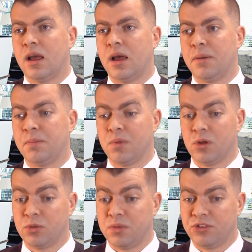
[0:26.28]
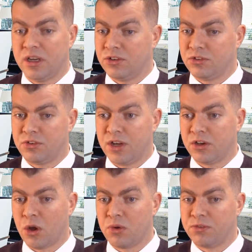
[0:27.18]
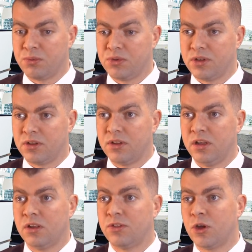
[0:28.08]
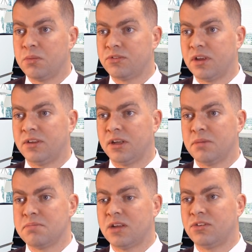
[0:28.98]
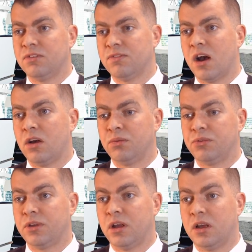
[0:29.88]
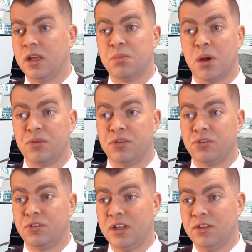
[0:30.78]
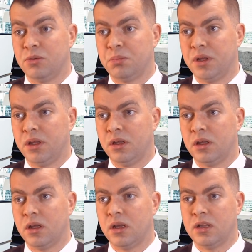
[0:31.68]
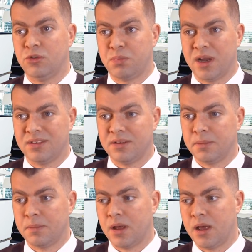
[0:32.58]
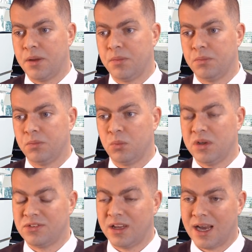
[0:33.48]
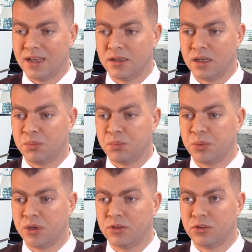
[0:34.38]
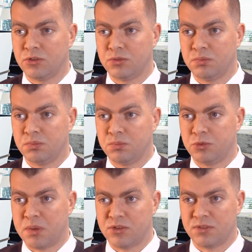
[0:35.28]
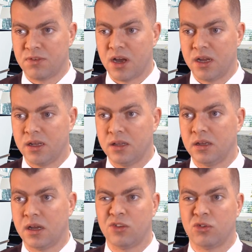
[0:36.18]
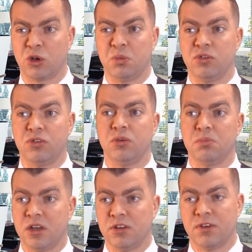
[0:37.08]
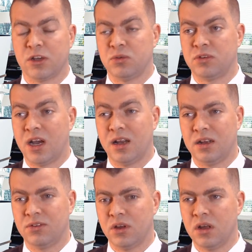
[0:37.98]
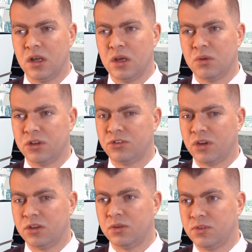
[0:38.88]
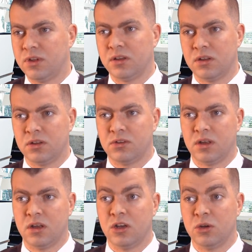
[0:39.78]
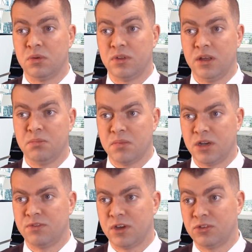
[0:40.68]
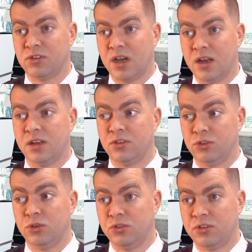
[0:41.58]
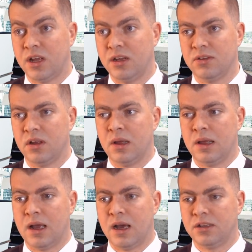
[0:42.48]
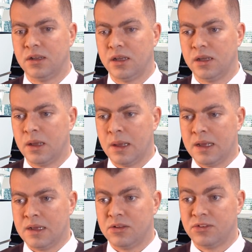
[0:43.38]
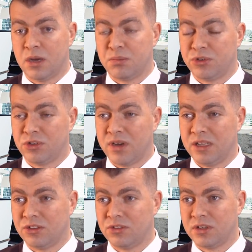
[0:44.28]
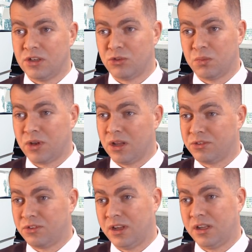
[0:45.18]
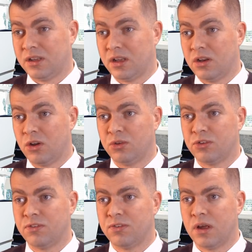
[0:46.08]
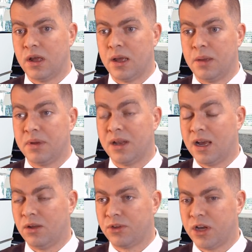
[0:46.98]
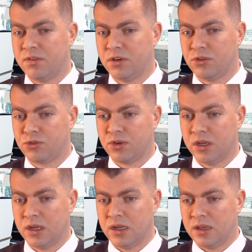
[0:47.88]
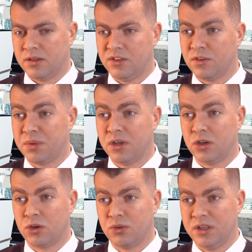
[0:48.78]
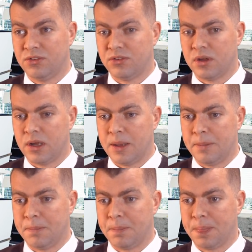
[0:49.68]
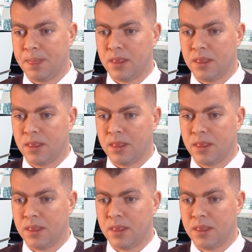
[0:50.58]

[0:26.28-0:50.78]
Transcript: um, some of the changes to take note of was that the thermostatic mixing valves uh, in the premises need to be inspected. Um, we say annually, but it does specify in the guidance documents to manufacturers' guidelines, which I do think that uh, a number of the manufacturers' guidelines do state annually. Temperature ranges is something else to take note of. Um, in the healthcare industry, these have been increased um,